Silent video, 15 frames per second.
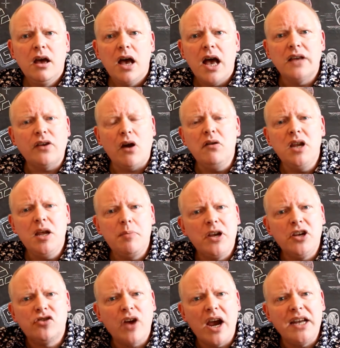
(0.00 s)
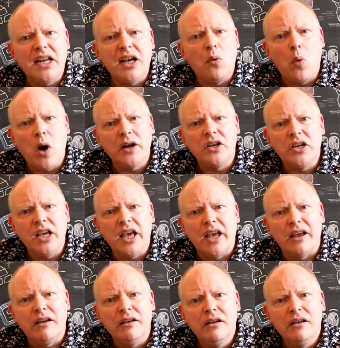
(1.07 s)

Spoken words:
has only been trading 1 year,